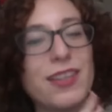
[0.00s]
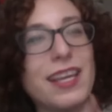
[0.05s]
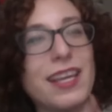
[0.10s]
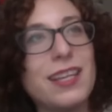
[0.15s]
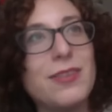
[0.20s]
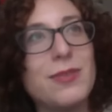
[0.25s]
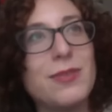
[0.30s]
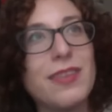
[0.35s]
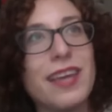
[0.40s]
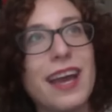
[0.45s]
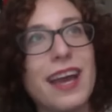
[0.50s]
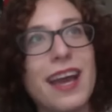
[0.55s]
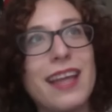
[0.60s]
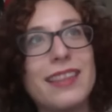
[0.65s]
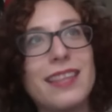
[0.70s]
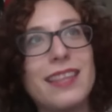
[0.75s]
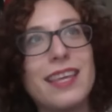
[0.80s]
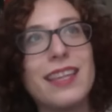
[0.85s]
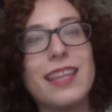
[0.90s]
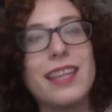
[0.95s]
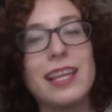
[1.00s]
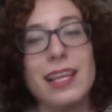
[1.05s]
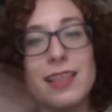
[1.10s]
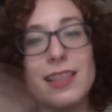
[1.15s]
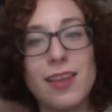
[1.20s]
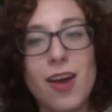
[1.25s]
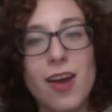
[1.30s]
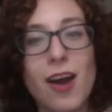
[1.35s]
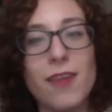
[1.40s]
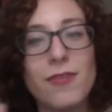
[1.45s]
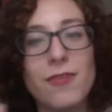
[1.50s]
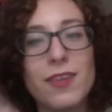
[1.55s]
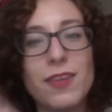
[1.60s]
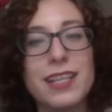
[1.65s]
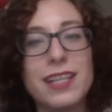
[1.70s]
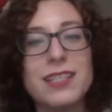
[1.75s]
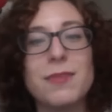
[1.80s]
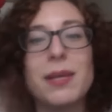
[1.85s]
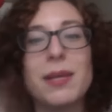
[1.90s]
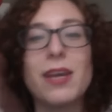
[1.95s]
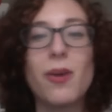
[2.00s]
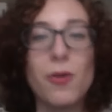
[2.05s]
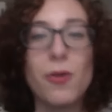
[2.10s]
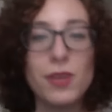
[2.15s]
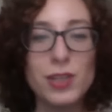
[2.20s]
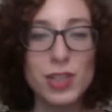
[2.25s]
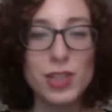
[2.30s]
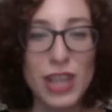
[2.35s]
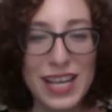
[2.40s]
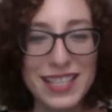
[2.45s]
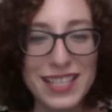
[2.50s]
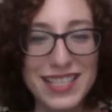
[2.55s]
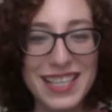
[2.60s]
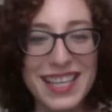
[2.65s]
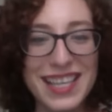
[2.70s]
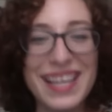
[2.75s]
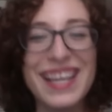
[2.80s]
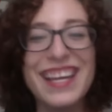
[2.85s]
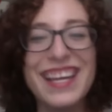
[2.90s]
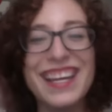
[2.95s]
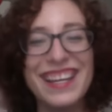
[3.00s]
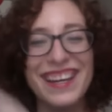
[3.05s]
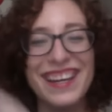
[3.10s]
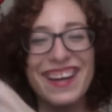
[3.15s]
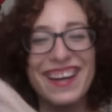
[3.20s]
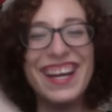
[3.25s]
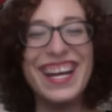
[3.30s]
do that, then they need the confidence. I'm like go to Jessie, you know.